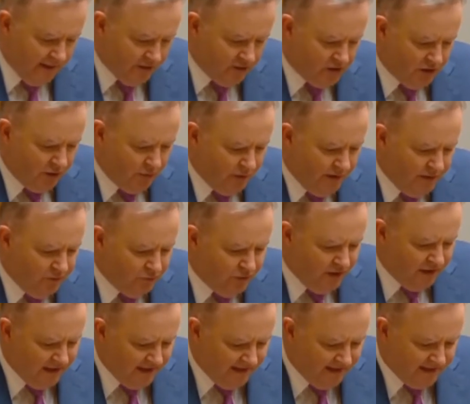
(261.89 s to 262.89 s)
Do we
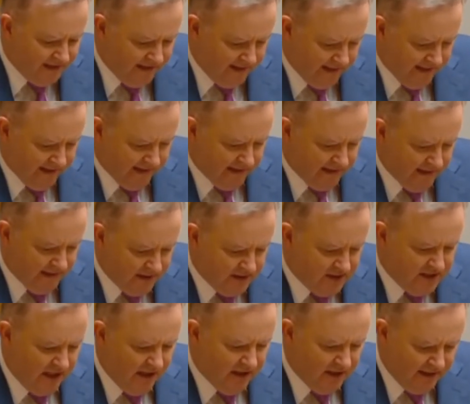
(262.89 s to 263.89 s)
really care
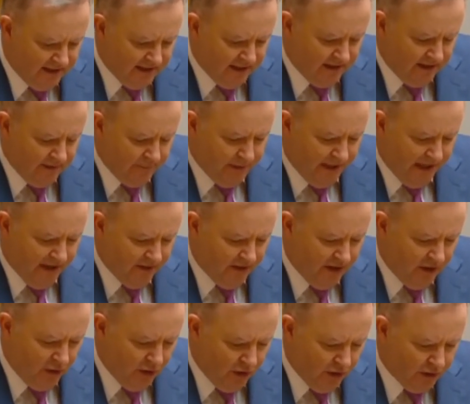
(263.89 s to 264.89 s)
so little about
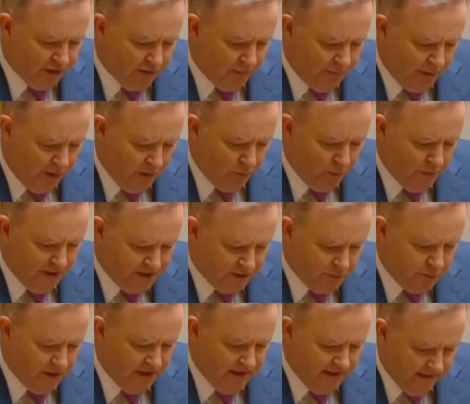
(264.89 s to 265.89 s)
the earth upon which
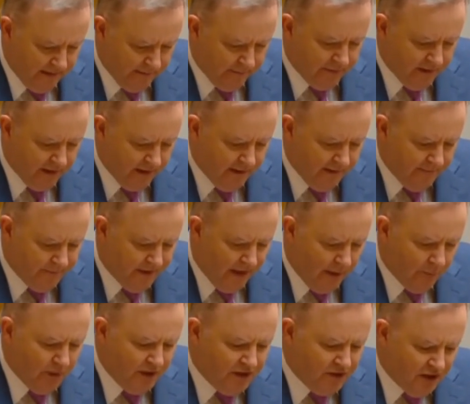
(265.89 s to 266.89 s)
we live
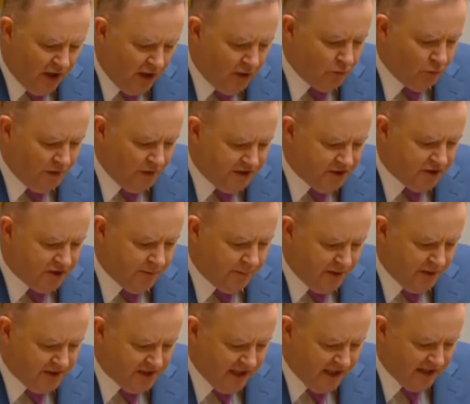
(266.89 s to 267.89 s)
that we don't wish to
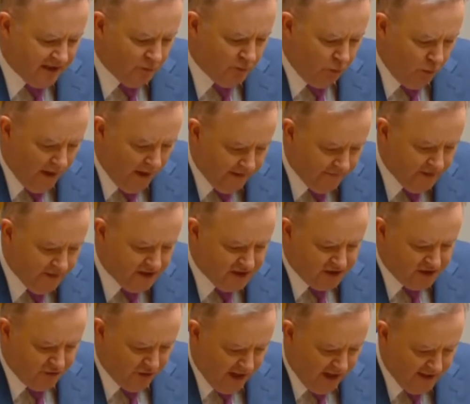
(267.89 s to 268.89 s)
protect one of its
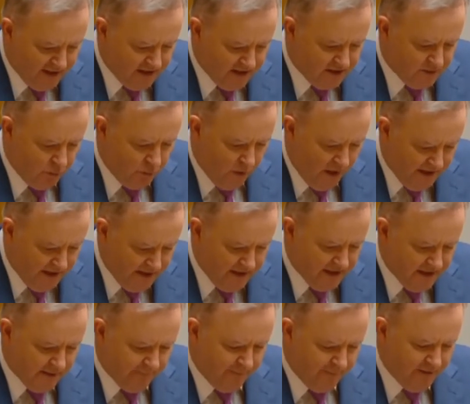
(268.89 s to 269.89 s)
greatest
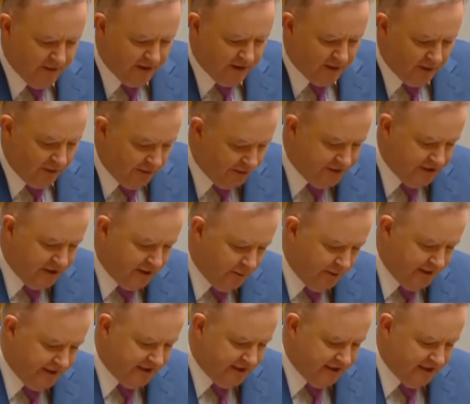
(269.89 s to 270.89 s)
wonders from the
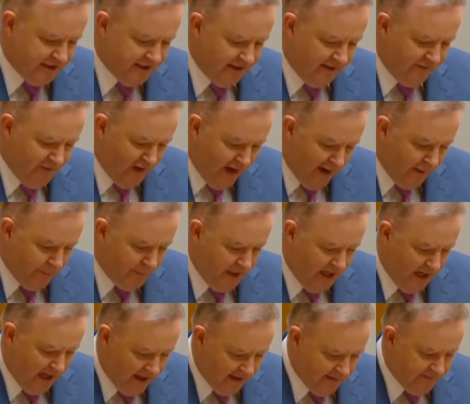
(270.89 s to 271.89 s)
consequences of our
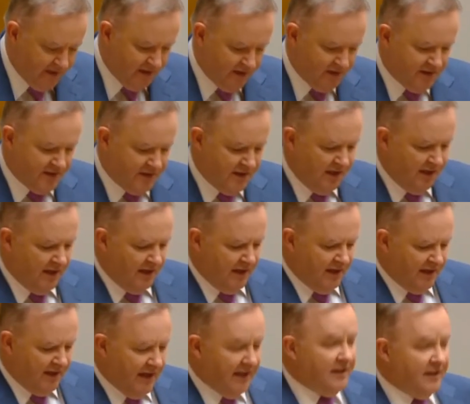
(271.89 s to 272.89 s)
behaviours?
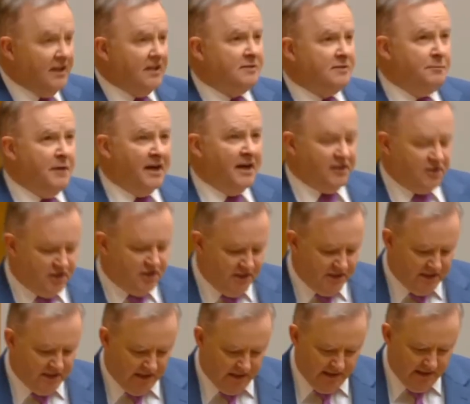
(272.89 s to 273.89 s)
Now, this much
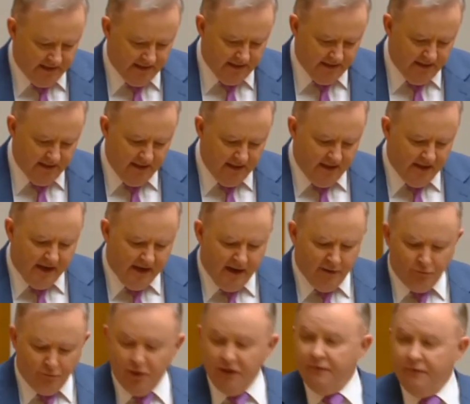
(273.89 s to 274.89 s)
is clear.
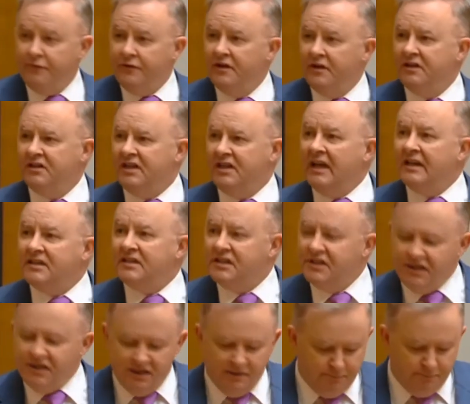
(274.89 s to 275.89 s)
Our reef does
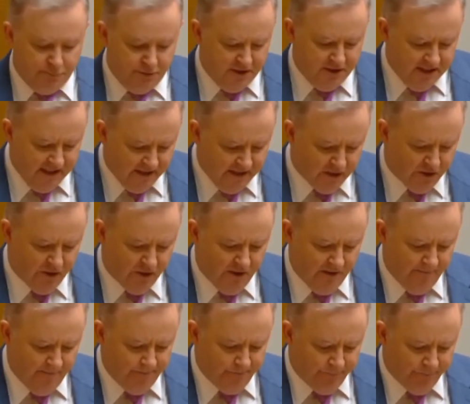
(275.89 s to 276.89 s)
need
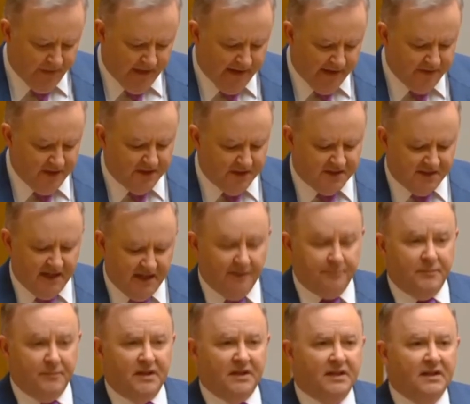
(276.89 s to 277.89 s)
protection, and this
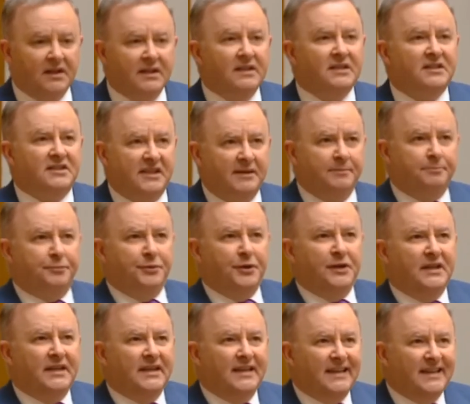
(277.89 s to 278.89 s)
government
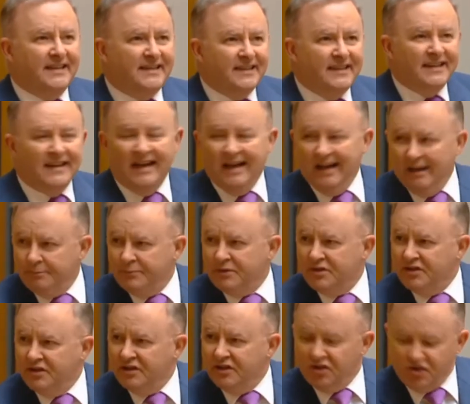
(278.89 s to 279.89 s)
simply isn't up
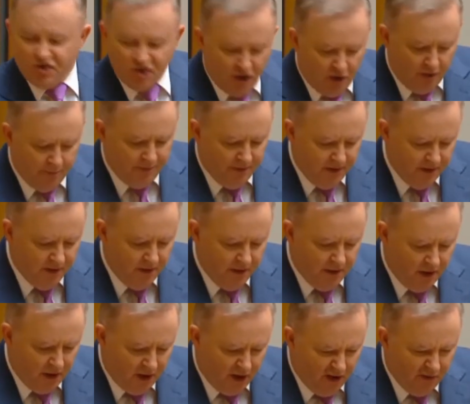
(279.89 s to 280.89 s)
to the job
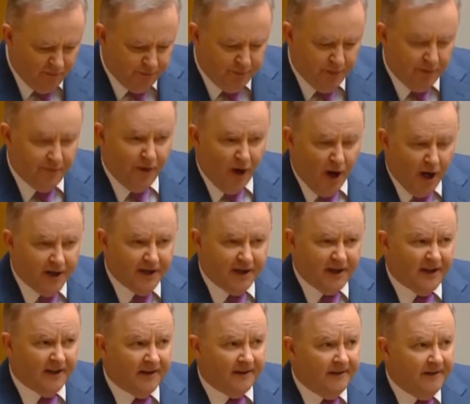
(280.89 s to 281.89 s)
of providing
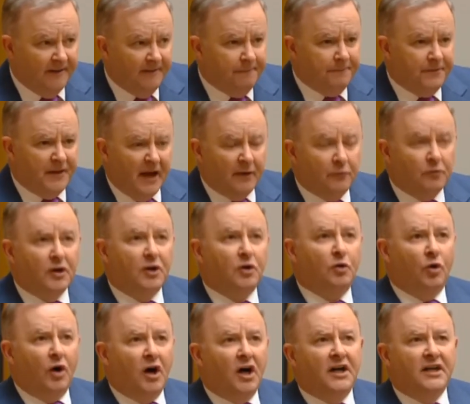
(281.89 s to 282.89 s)
it. That
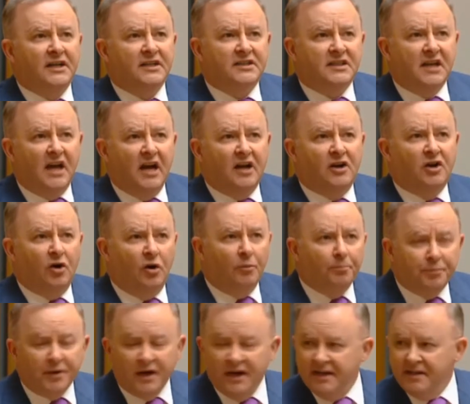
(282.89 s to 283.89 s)
requires a
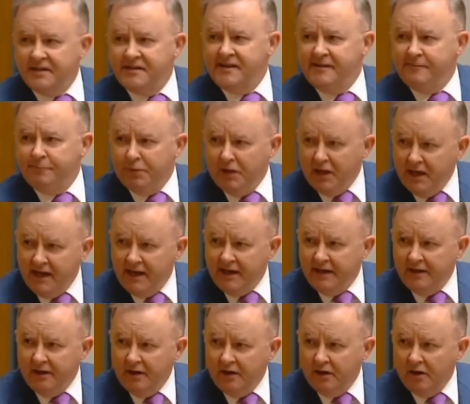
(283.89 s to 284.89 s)
comprehensive
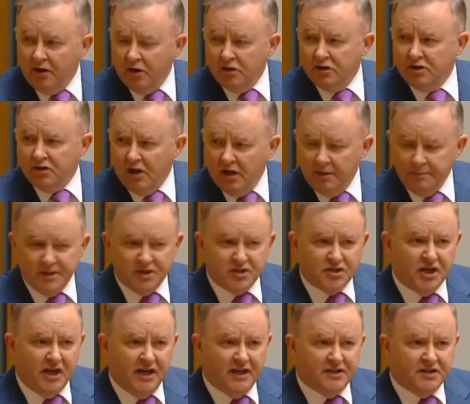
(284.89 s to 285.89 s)
plan on climate
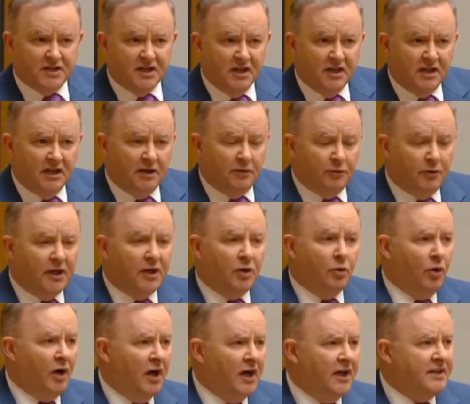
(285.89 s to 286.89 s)
change. It
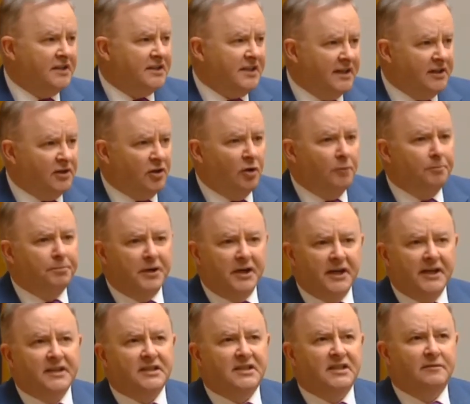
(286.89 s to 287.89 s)
requires a
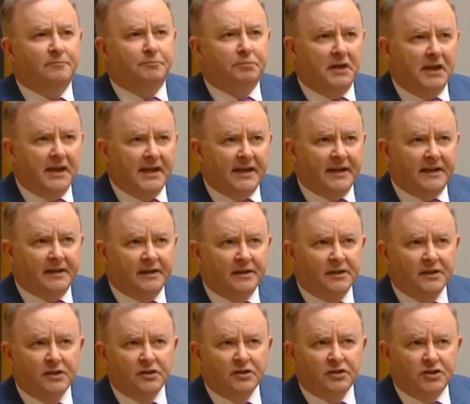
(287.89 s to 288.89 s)
comprehensive plan
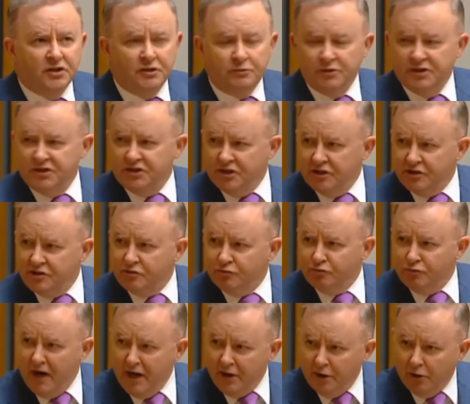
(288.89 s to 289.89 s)
to reduce
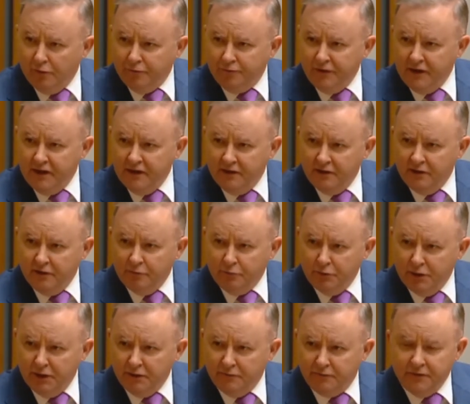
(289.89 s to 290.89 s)
runoff into the
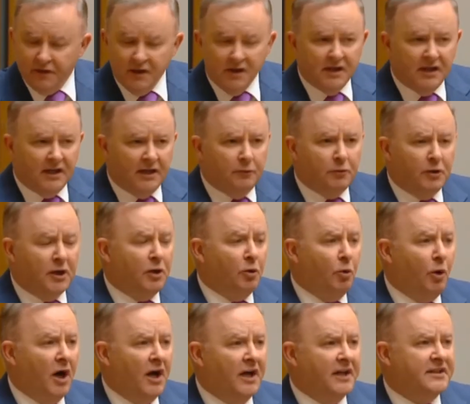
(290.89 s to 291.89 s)
reef. It
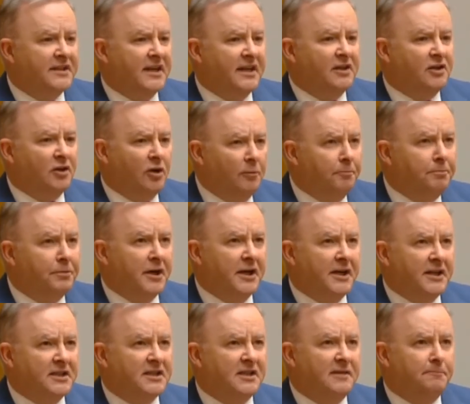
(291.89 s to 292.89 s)
requires a
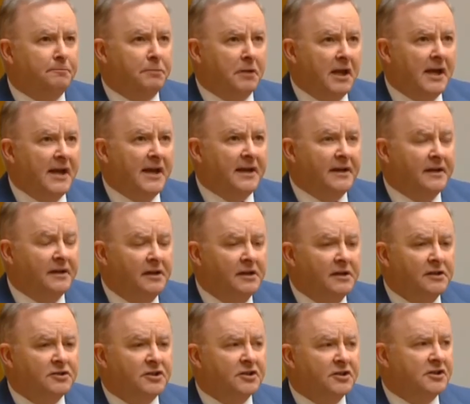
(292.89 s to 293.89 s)
comprehensive plan
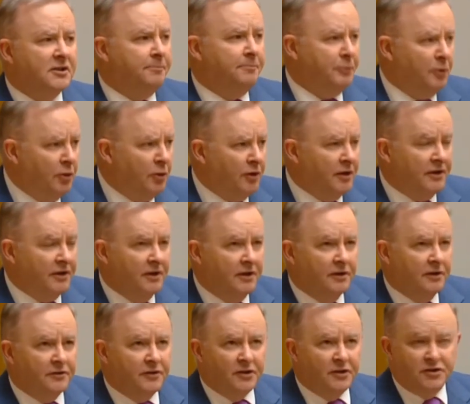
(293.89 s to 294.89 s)
to
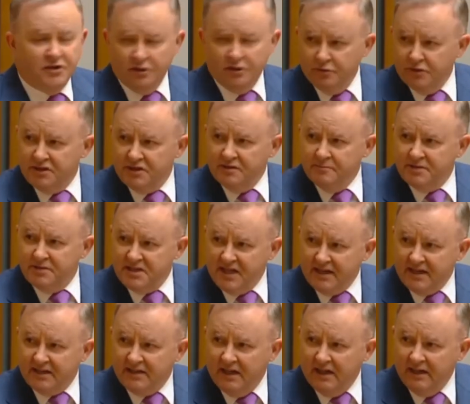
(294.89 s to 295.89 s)
support the tourism
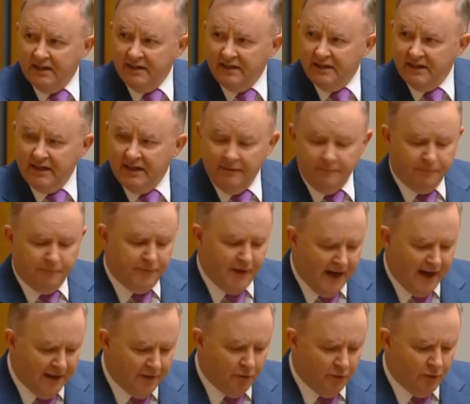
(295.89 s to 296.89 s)
sector in
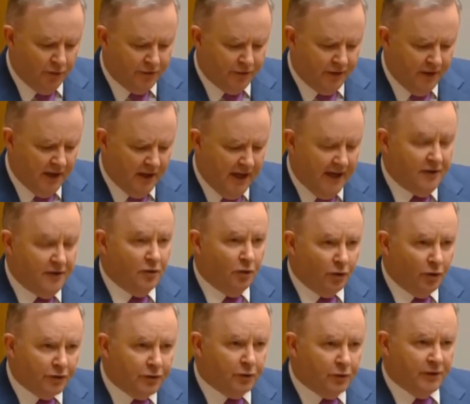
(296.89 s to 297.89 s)
far north and
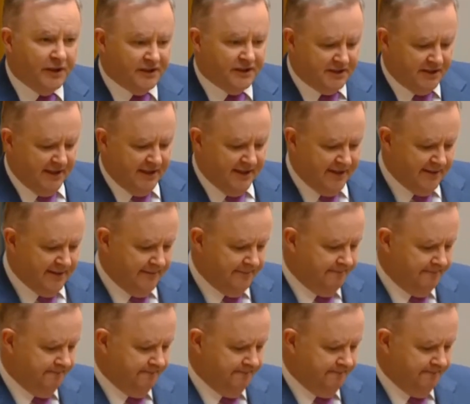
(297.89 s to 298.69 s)
North Queensland.